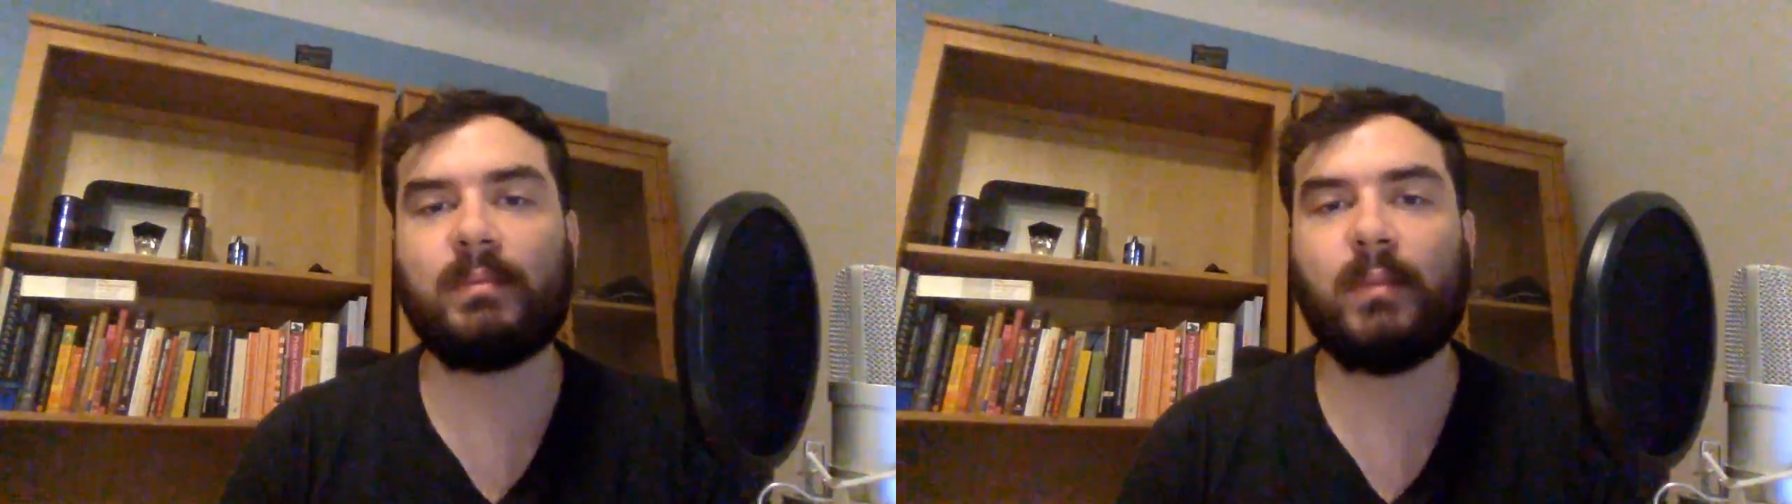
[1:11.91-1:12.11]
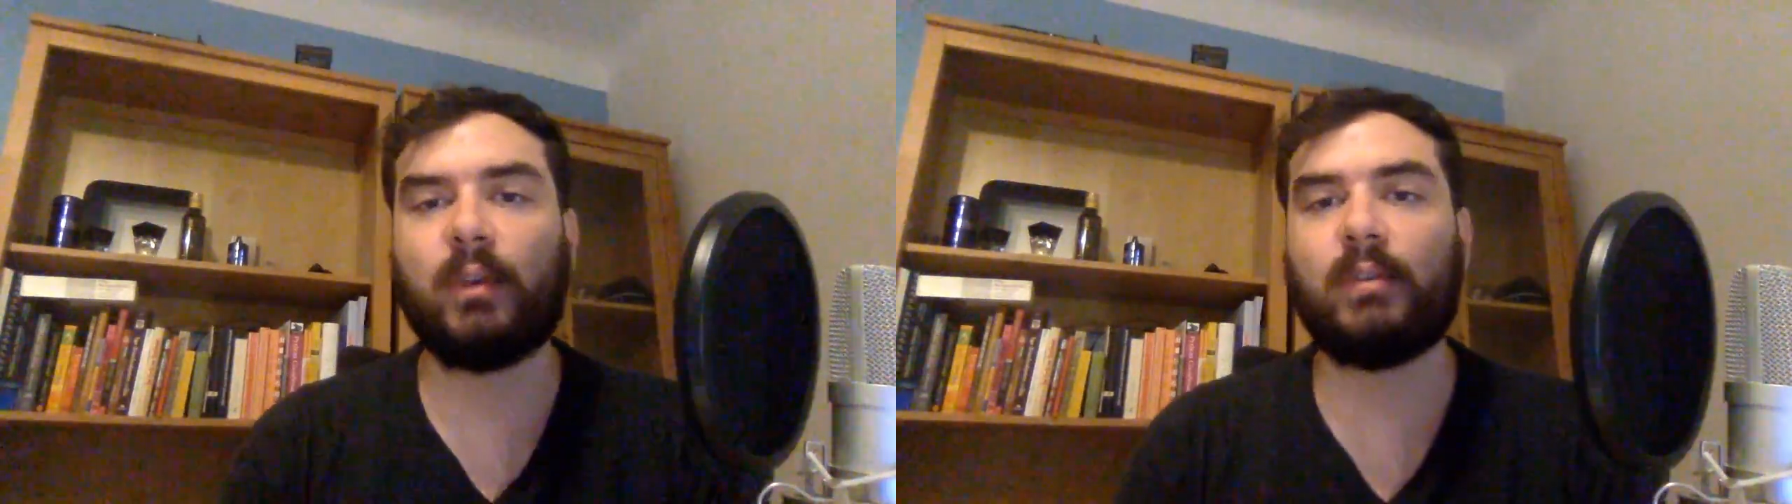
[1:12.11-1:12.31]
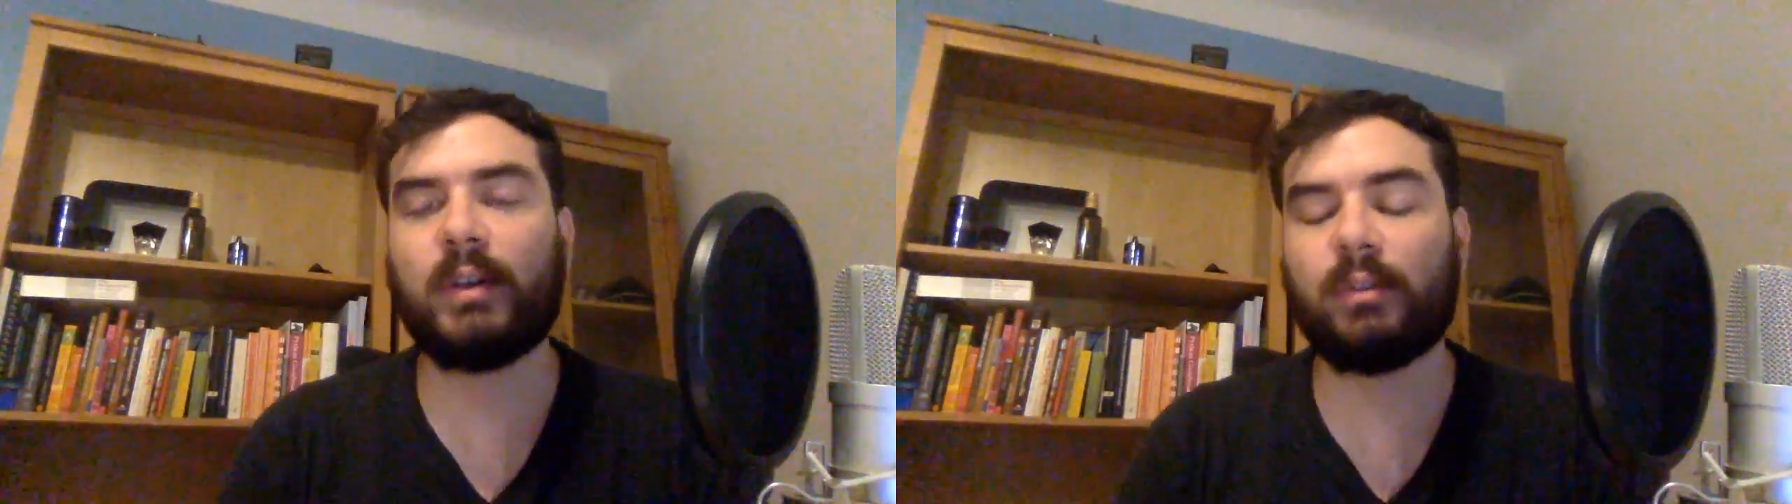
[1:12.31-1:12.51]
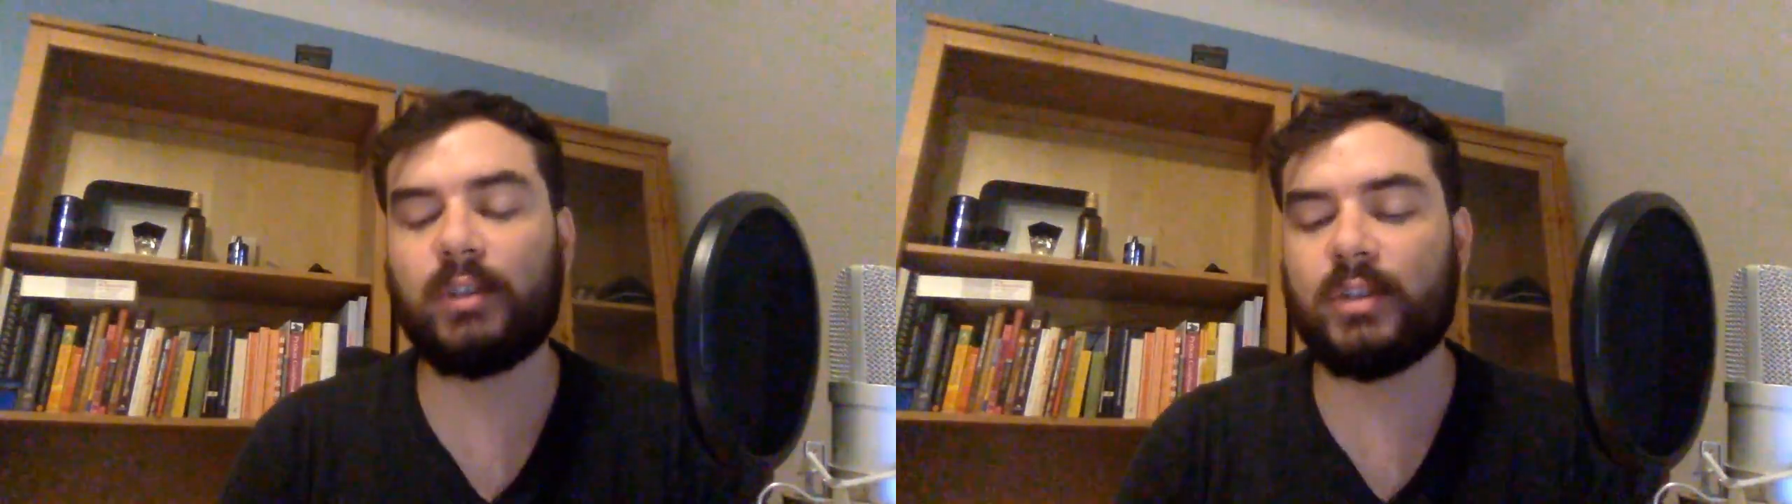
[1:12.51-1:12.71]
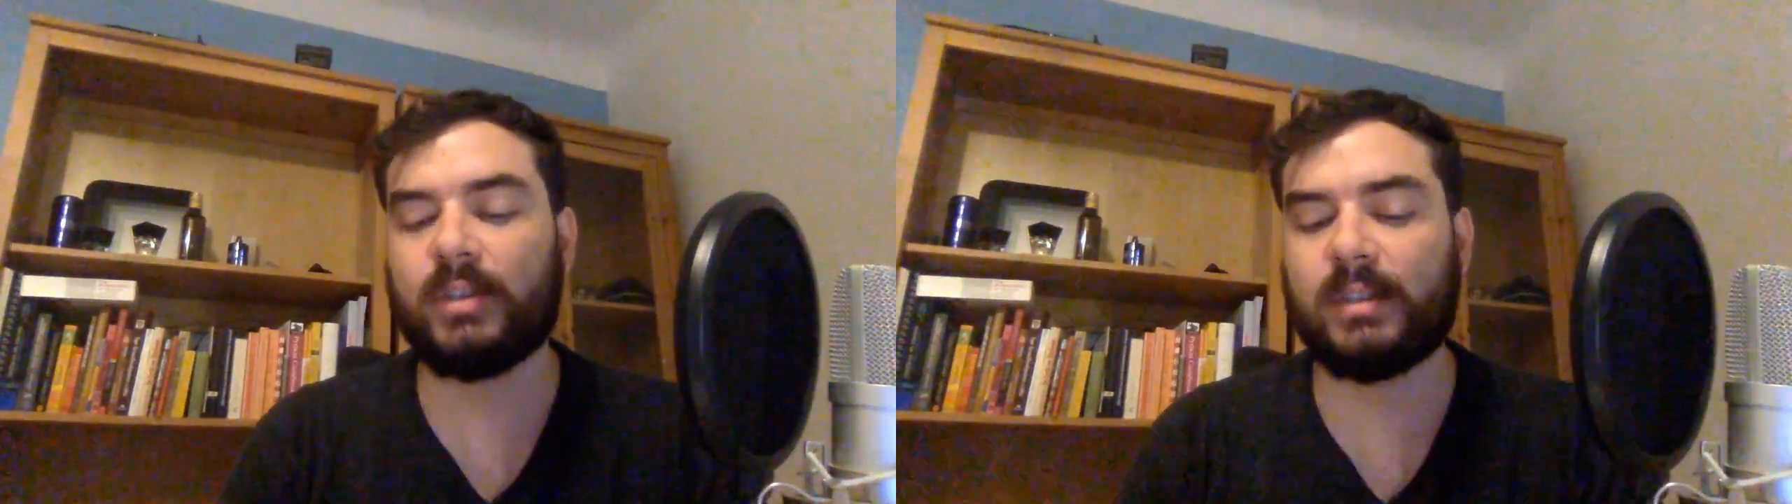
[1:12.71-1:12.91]
boundary
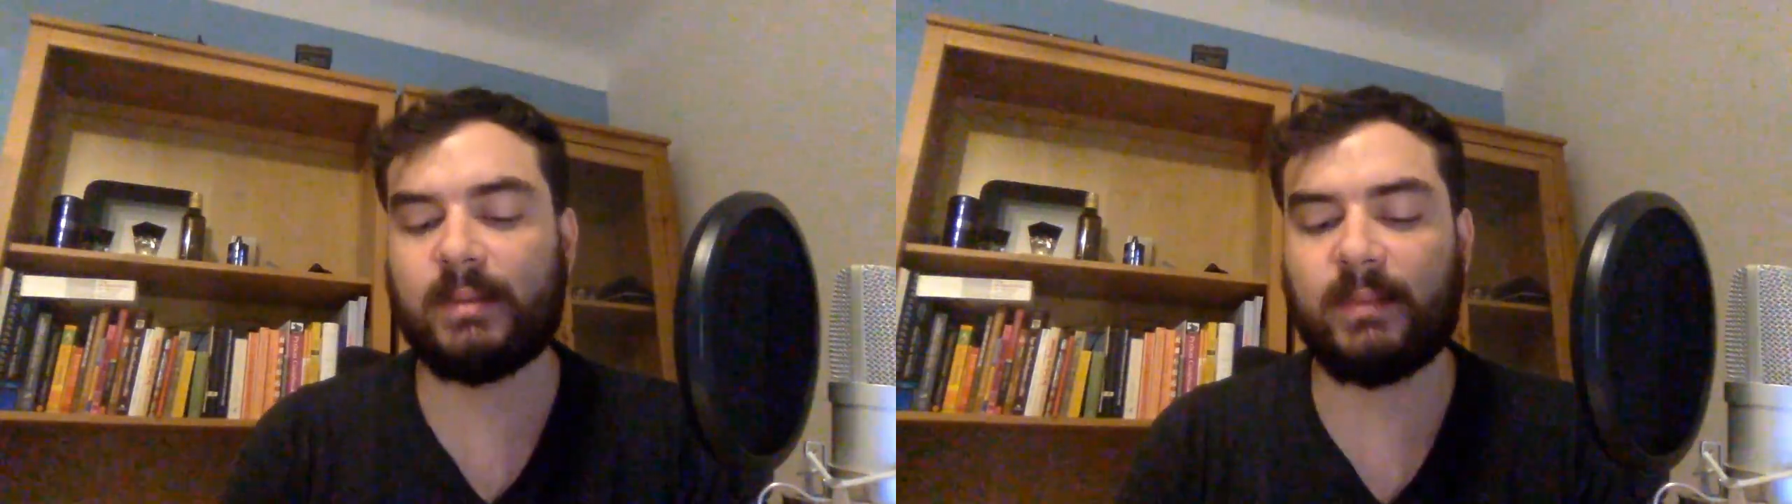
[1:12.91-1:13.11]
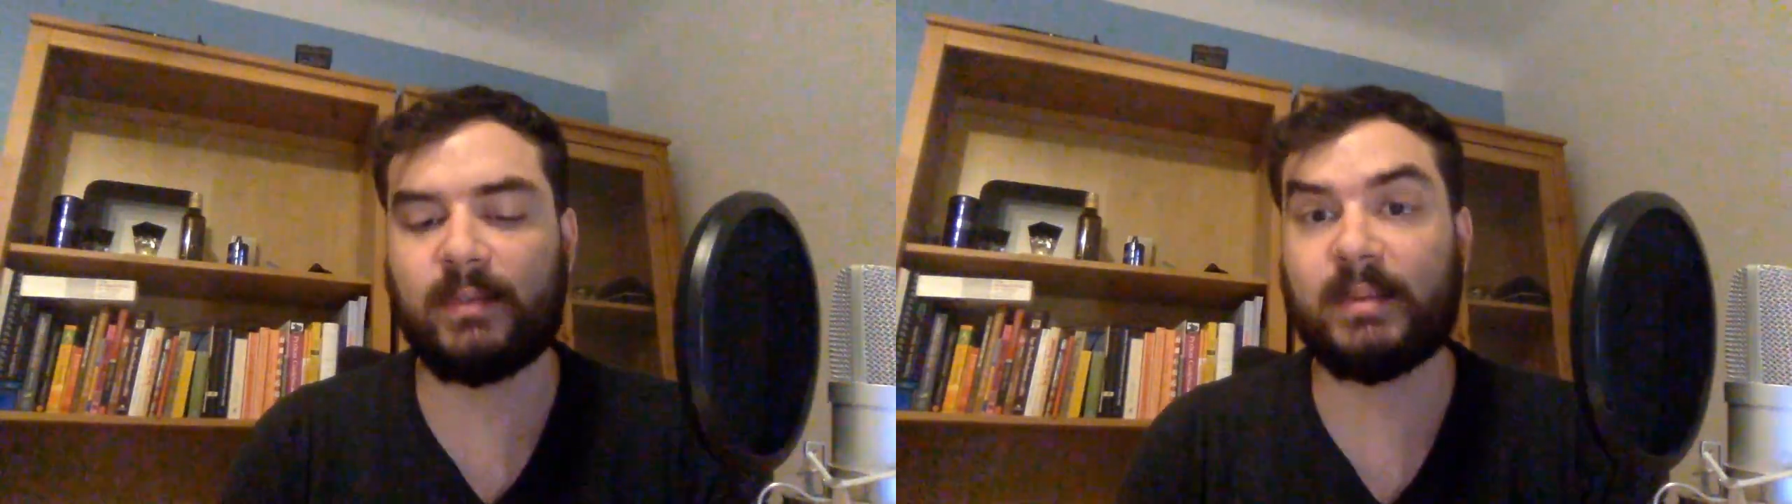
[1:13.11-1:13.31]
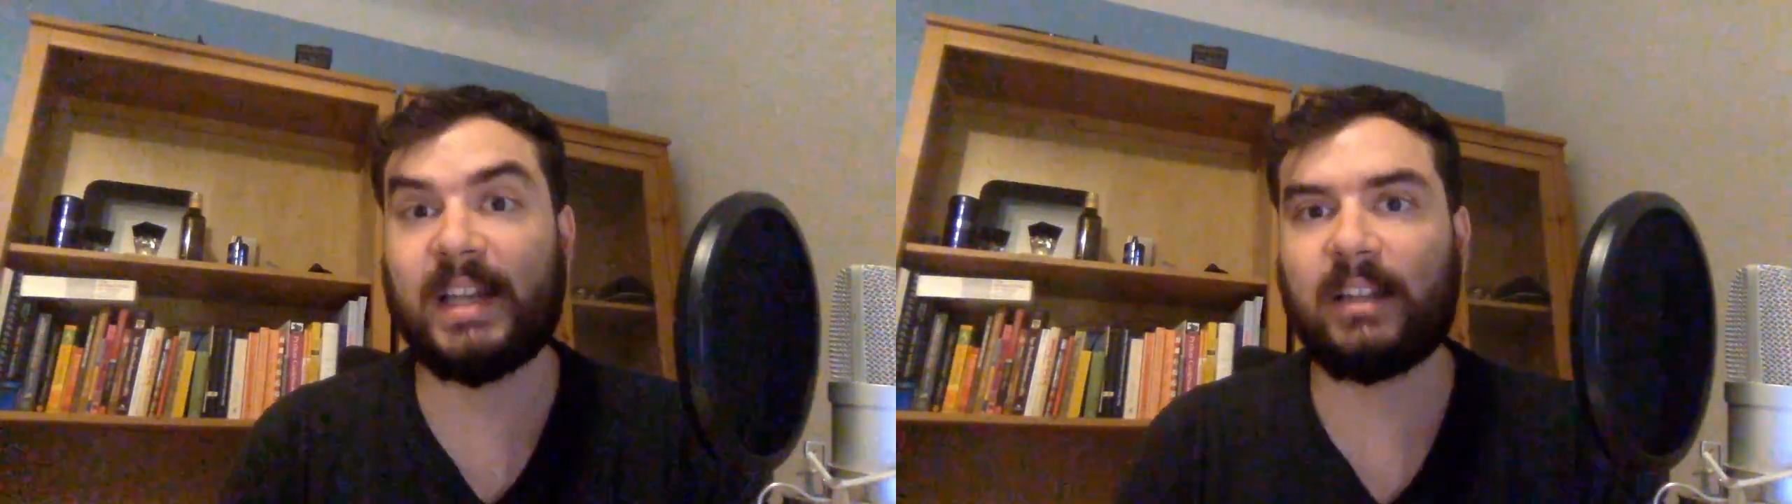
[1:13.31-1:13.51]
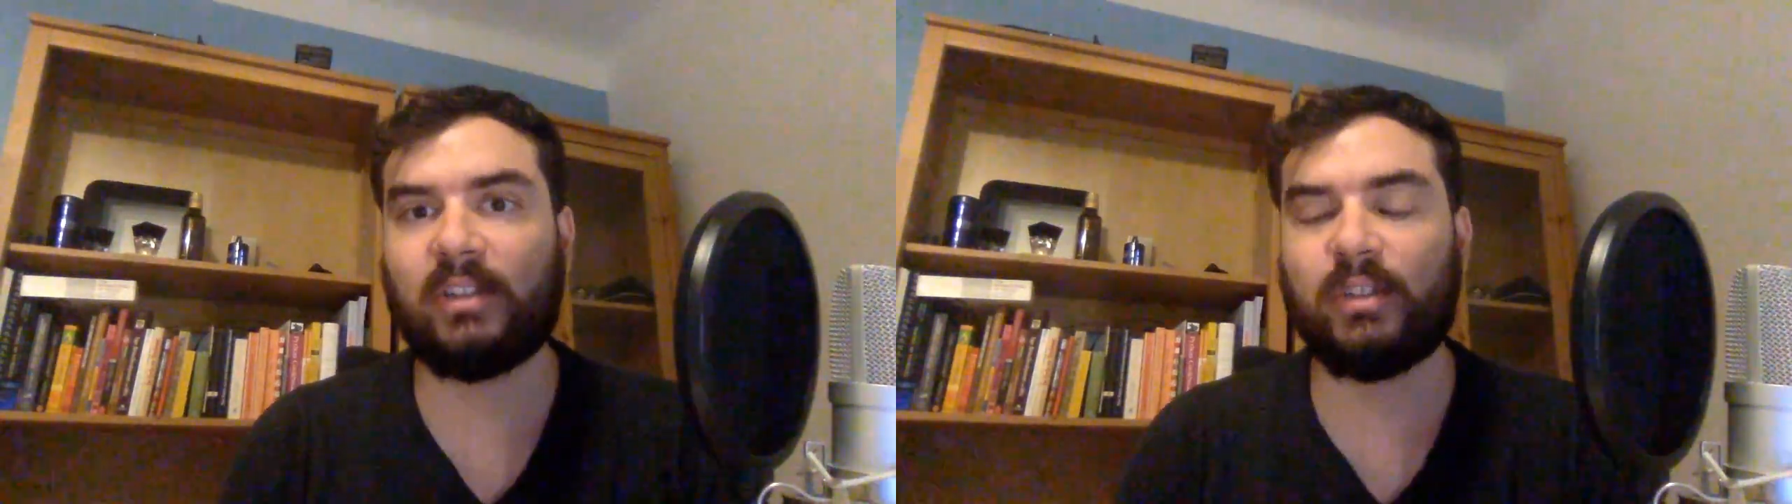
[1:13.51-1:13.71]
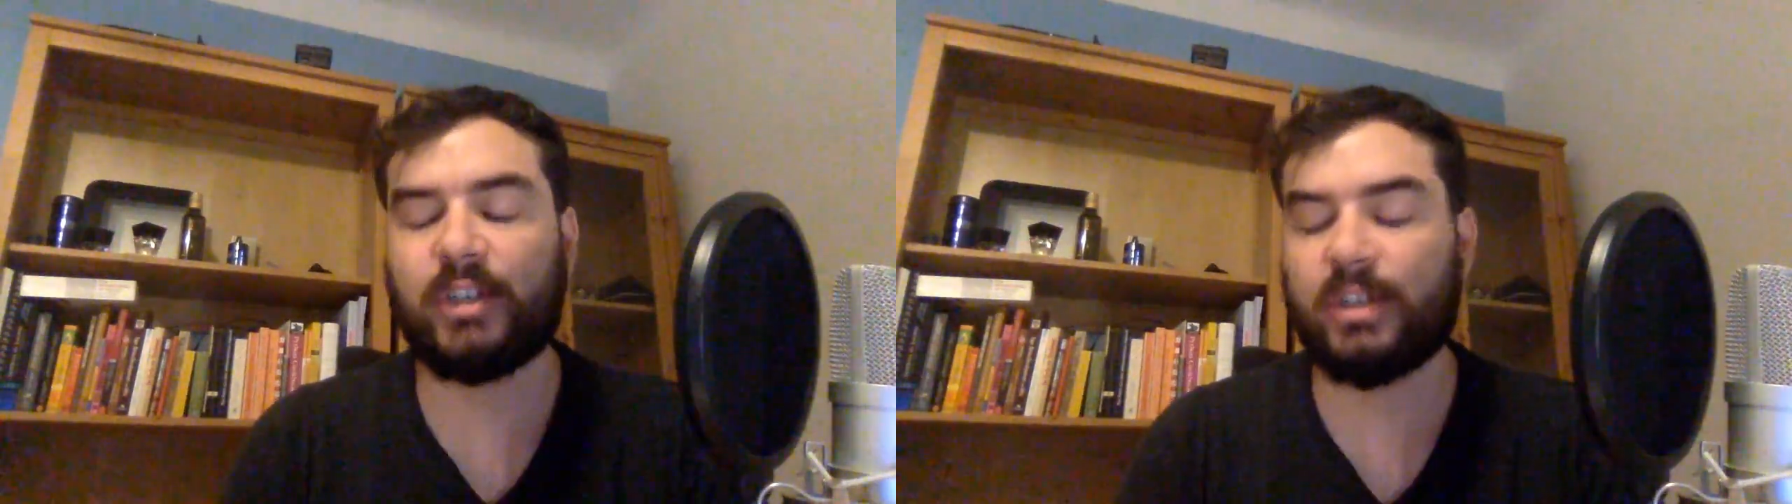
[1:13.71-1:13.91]
conditions, some side
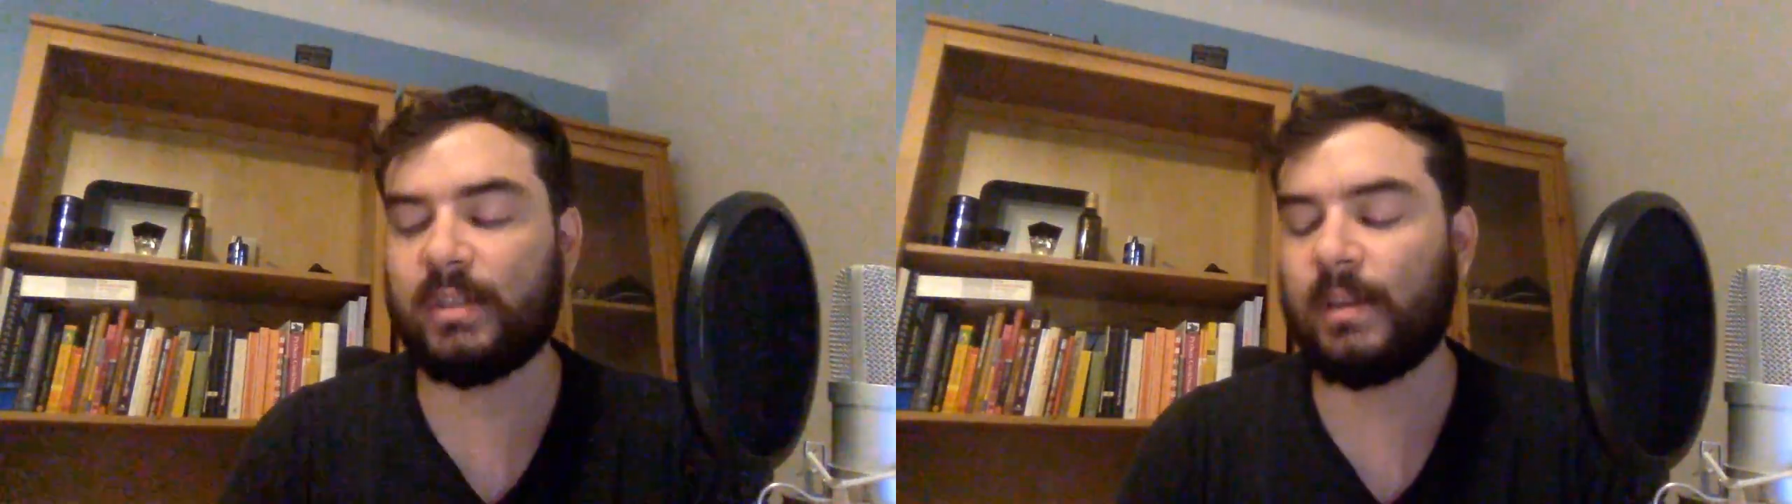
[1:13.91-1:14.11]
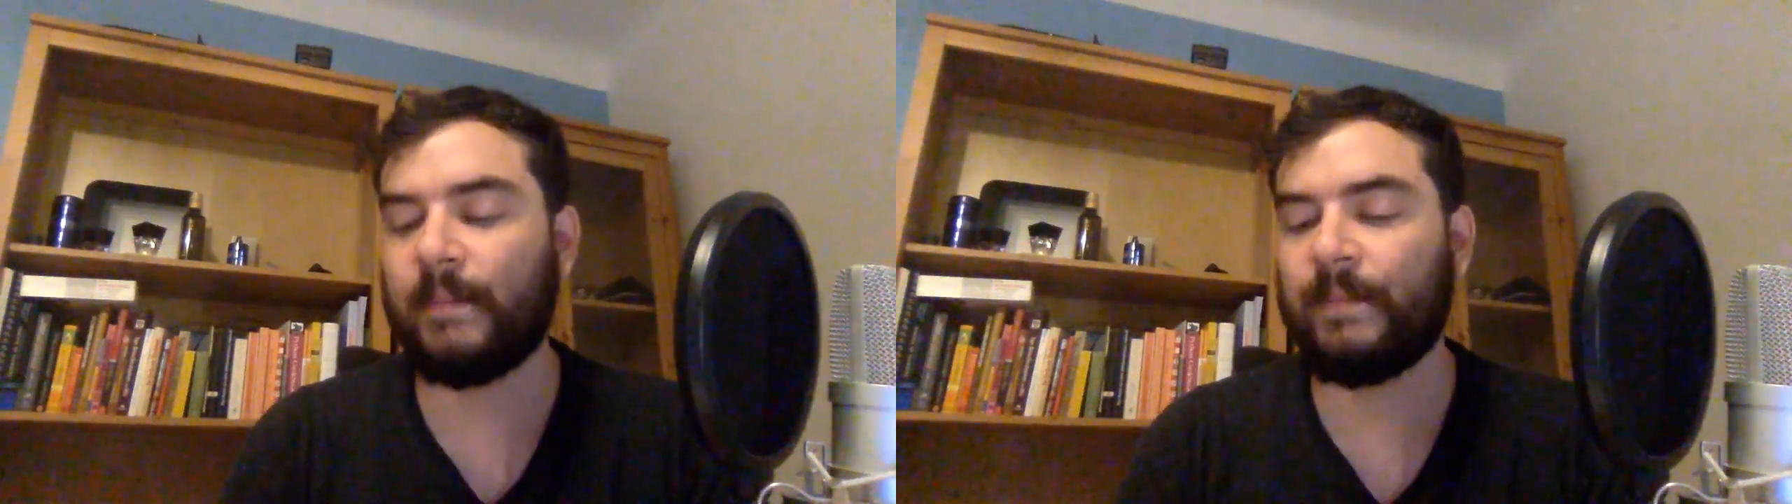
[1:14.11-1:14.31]
conditions,